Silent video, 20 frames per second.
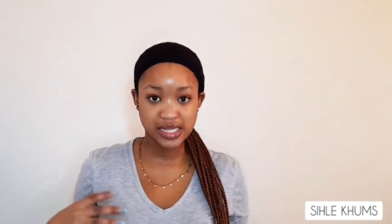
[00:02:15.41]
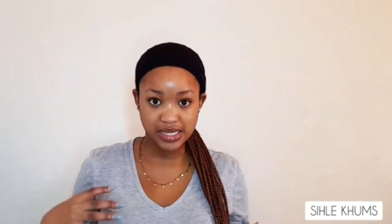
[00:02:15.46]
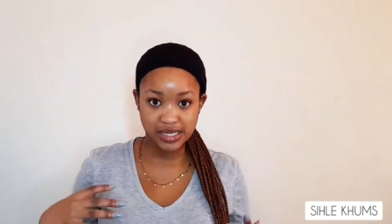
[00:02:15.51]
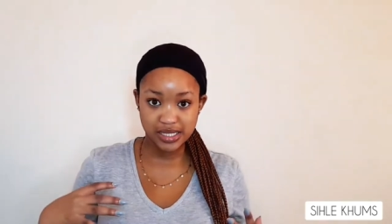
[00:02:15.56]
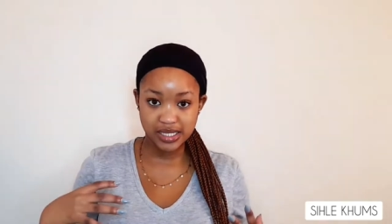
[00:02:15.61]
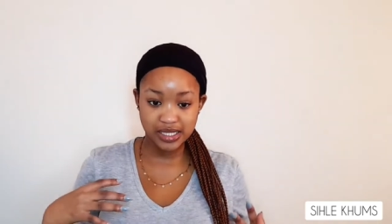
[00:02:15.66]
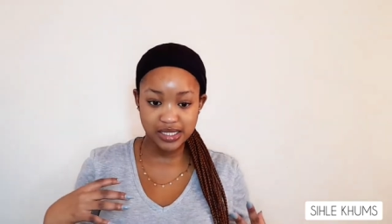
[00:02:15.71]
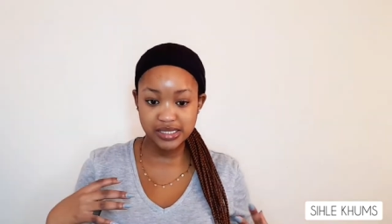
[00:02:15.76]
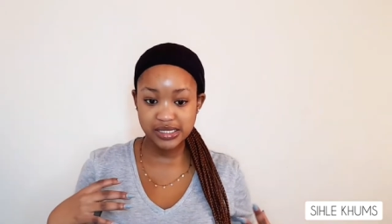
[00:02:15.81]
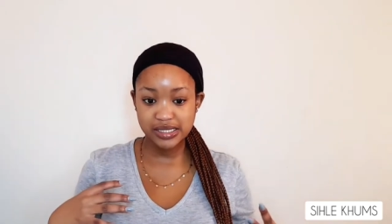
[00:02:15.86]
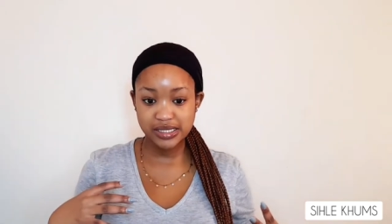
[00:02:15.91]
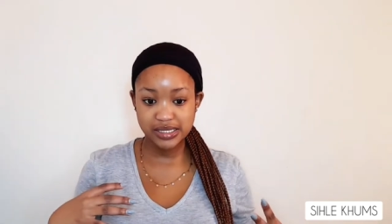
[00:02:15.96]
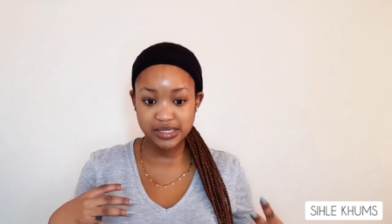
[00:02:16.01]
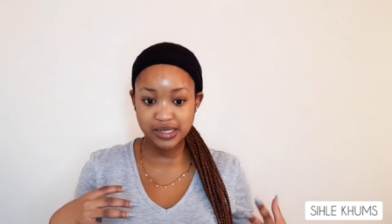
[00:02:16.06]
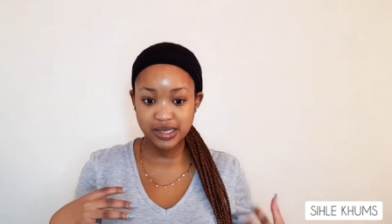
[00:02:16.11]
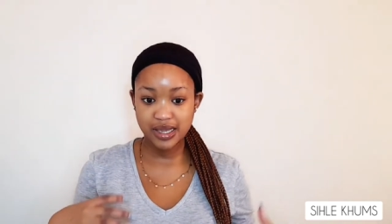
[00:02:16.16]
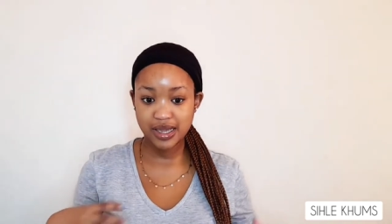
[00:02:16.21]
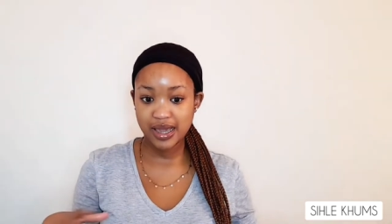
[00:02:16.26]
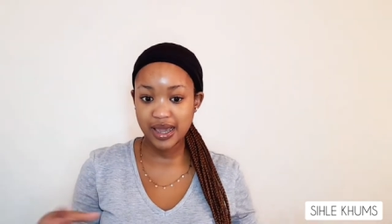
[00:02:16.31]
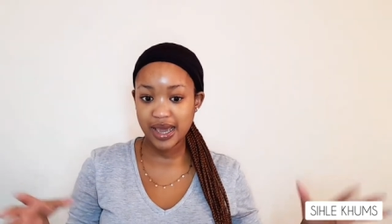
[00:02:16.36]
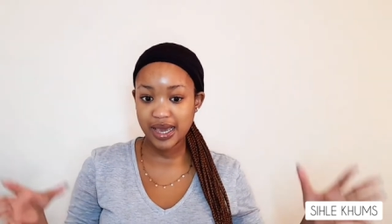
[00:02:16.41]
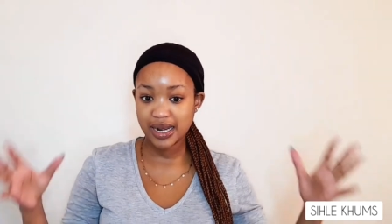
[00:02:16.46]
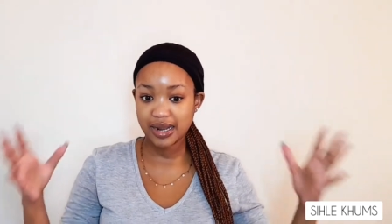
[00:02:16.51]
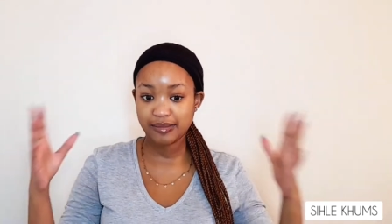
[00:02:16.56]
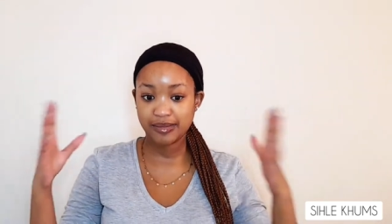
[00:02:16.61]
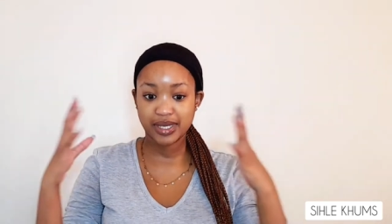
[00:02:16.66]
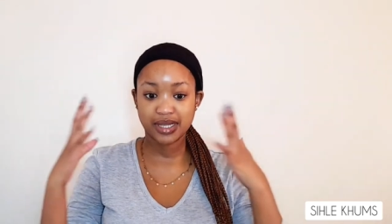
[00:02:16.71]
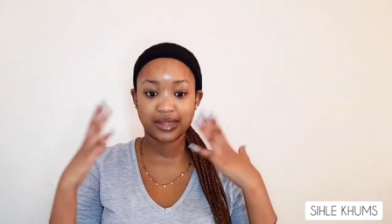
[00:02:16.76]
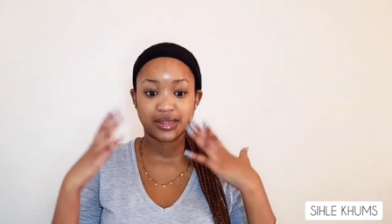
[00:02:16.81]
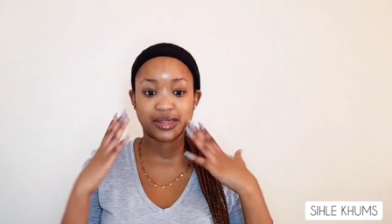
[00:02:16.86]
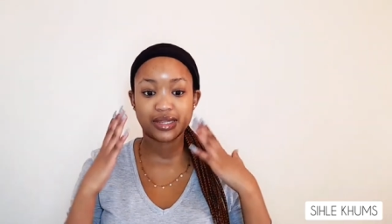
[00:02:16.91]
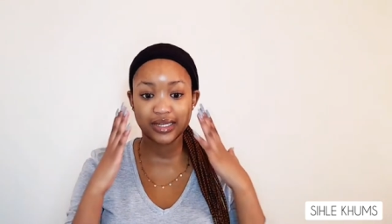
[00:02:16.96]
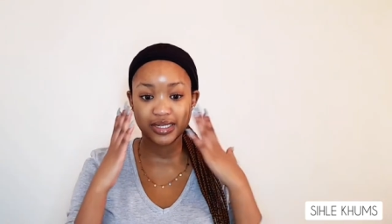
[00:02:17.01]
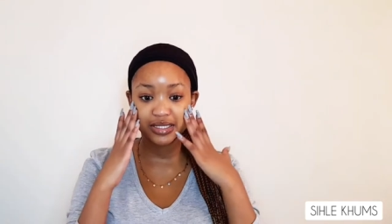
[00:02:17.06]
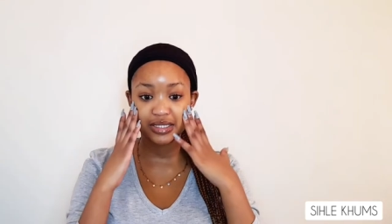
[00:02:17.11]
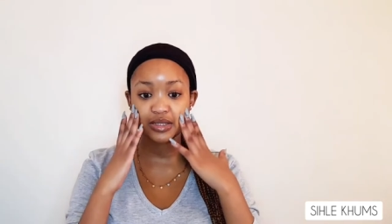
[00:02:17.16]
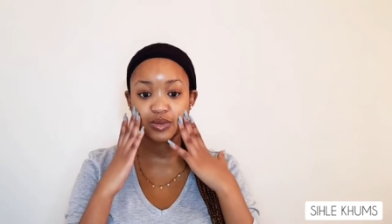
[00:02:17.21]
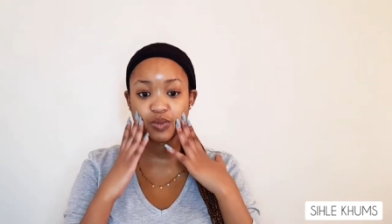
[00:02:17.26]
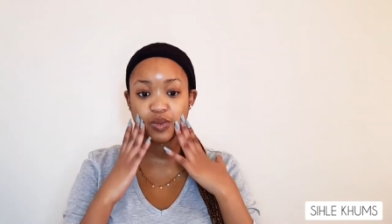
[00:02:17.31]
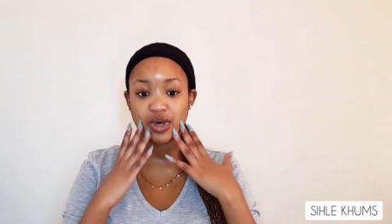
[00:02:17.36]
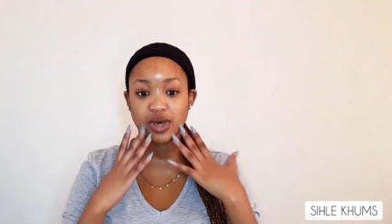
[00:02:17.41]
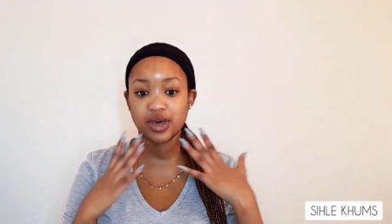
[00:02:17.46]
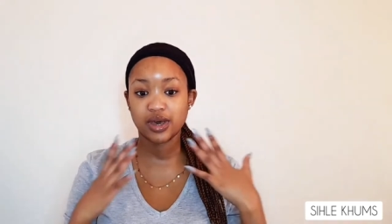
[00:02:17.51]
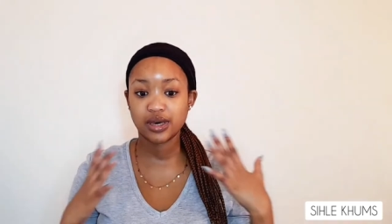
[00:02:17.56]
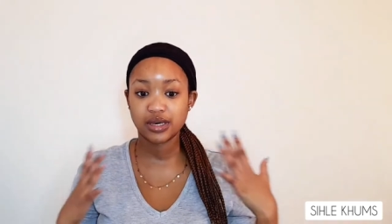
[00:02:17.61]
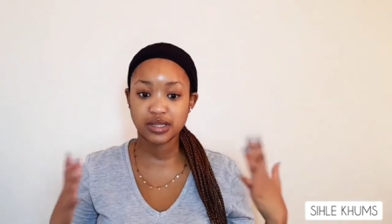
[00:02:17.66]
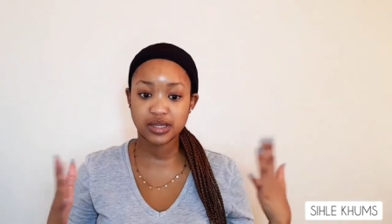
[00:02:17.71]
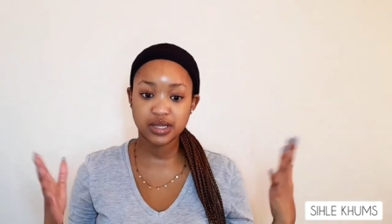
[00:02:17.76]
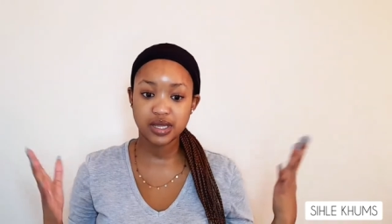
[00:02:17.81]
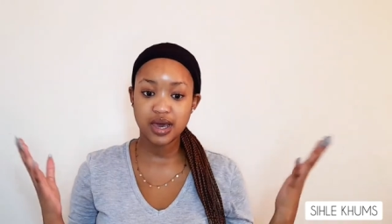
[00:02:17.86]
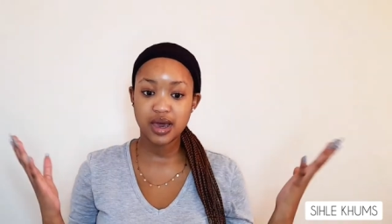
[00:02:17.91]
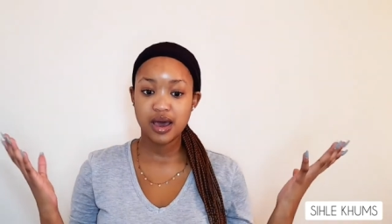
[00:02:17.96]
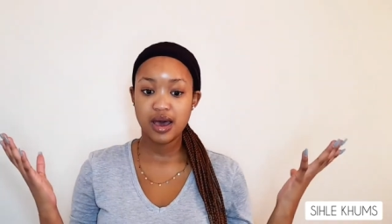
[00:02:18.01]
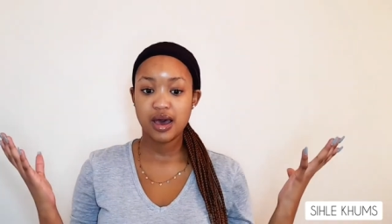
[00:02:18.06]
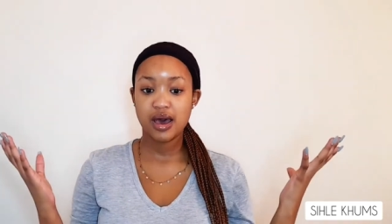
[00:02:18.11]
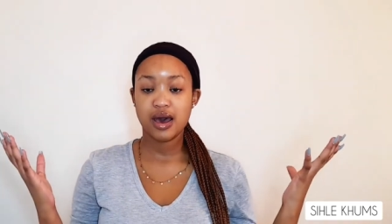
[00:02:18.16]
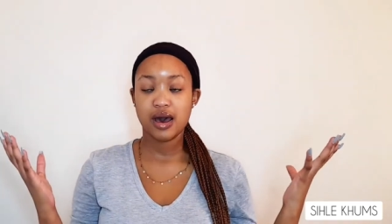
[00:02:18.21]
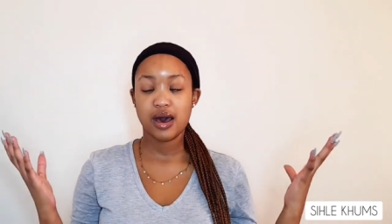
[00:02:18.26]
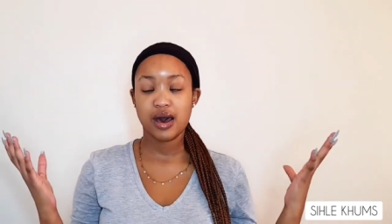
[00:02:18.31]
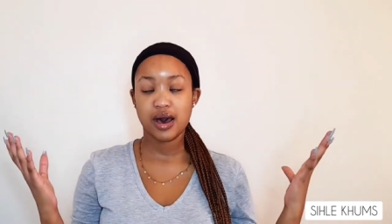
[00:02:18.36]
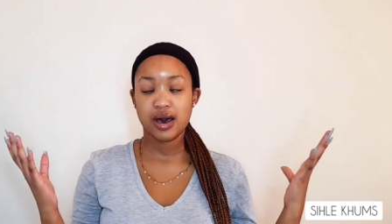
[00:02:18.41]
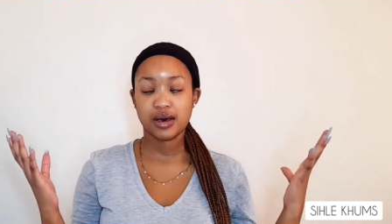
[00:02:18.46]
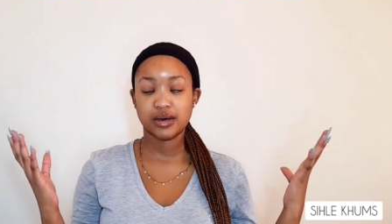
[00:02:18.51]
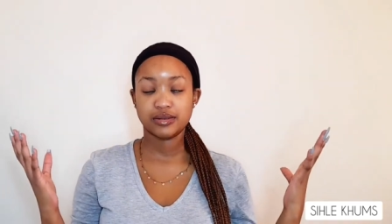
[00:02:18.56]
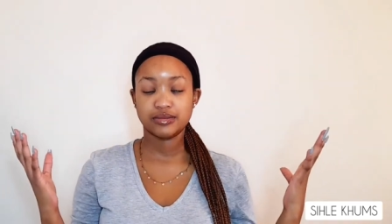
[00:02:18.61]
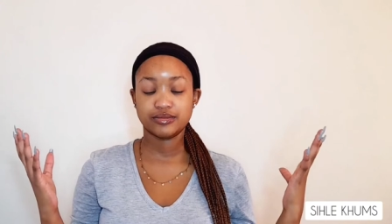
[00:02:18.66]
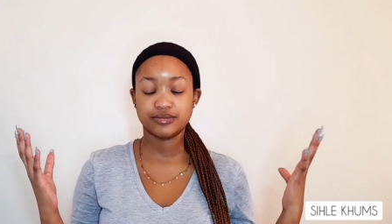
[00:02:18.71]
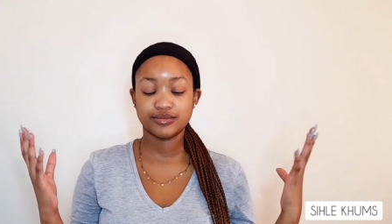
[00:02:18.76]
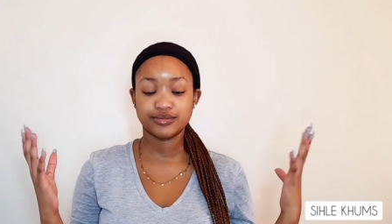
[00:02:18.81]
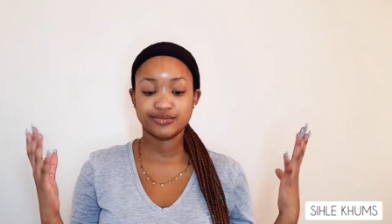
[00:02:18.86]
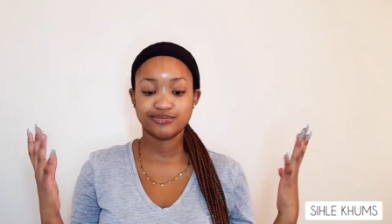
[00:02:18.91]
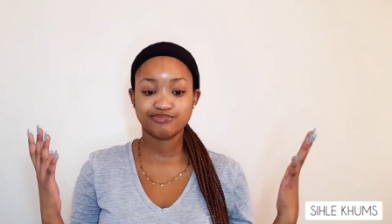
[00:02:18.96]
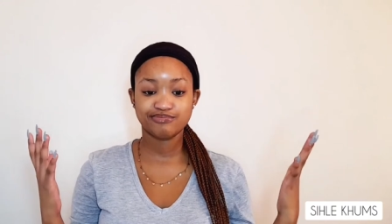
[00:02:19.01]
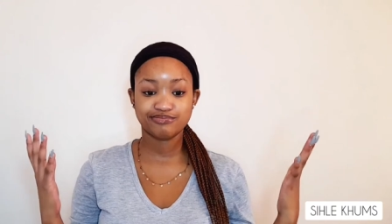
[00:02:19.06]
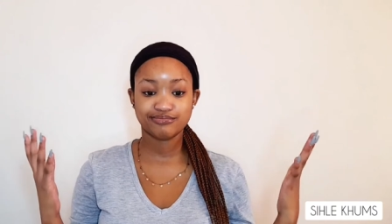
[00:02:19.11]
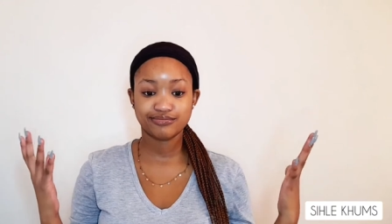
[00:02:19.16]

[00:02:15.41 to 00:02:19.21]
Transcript: this, and I mean this with um,